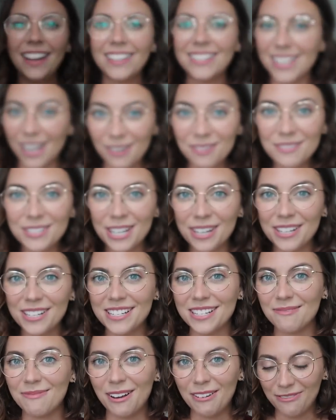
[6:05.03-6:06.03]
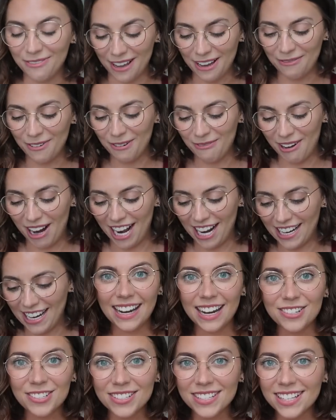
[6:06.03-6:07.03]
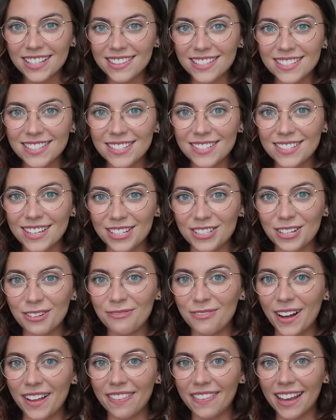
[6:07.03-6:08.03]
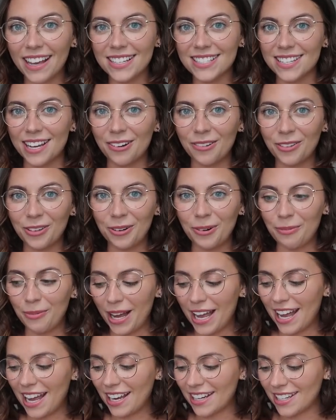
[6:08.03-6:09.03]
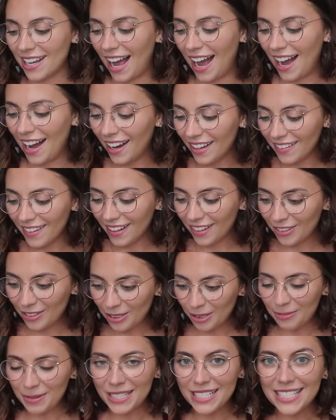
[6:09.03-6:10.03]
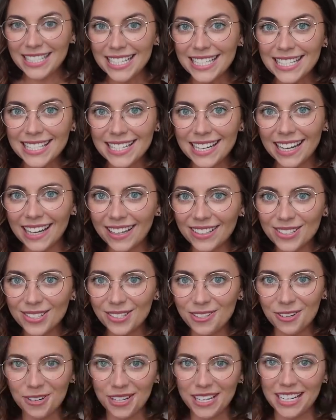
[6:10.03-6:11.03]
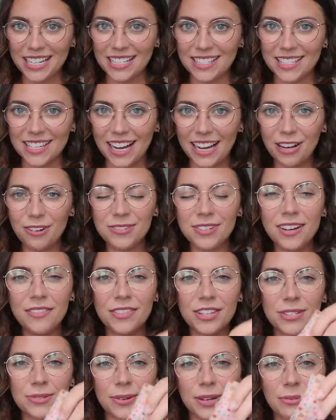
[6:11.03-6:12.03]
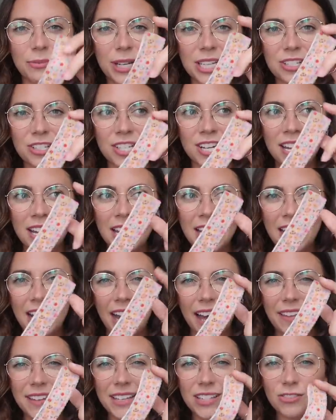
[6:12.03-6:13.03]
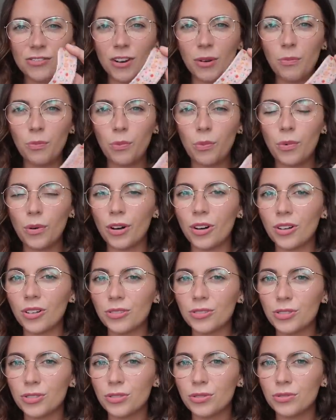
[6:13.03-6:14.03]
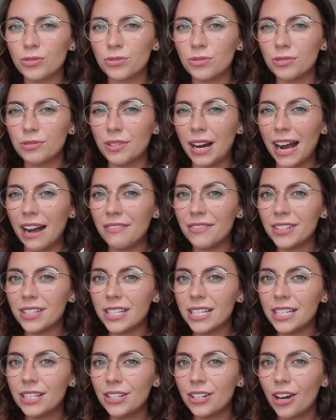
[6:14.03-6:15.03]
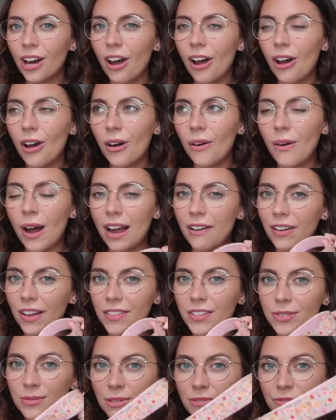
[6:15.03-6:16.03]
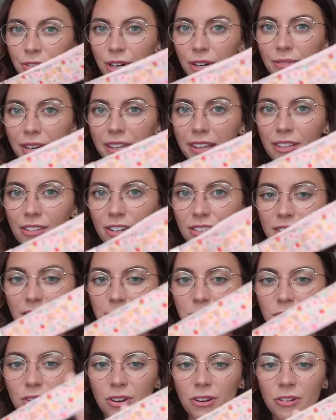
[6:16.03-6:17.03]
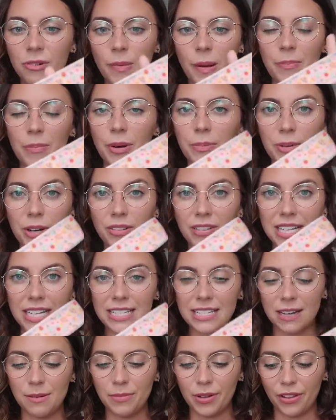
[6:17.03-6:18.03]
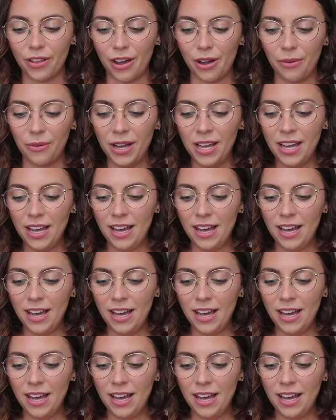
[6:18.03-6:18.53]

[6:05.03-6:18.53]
Tower of Terror is my favorite ride. And I just think this is such a fun, like subtle little way to add like a little bit of Disney to your keys. I also have this one, which I think it's from World Traveling Co. I've had this one for a really long time, so I don't remember, but I'll link it down below.